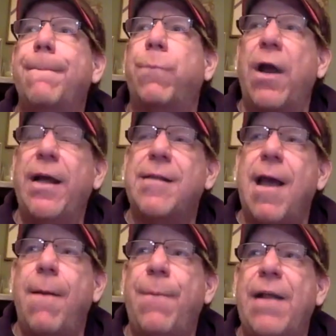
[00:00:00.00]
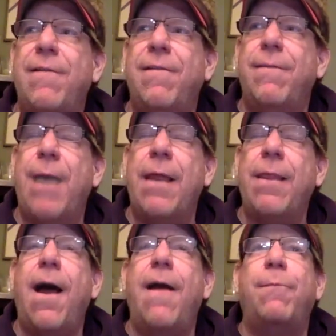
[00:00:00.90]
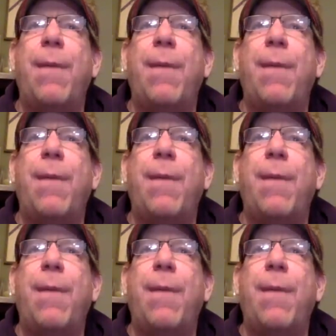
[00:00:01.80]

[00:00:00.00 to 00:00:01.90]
Breakdown Penn Live's